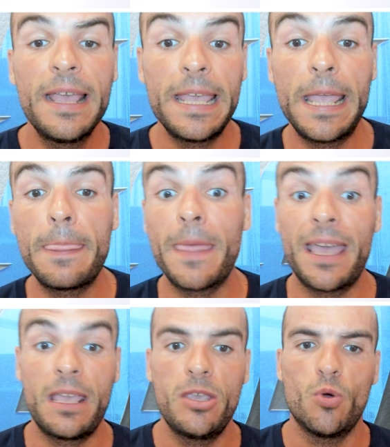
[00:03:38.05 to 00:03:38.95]
in
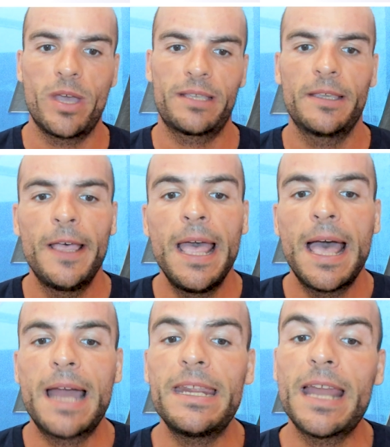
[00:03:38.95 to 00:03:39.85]
the US.
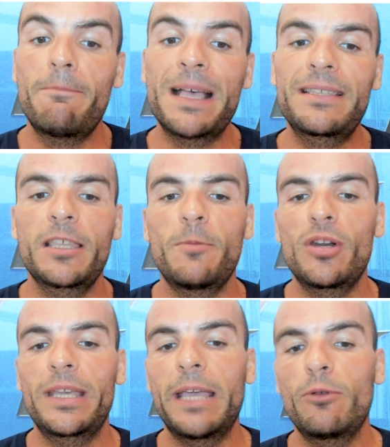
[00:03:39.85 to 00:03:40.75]
And in a basketball
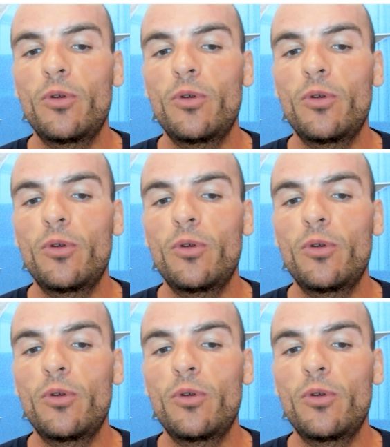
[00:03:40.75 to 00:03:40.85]
game,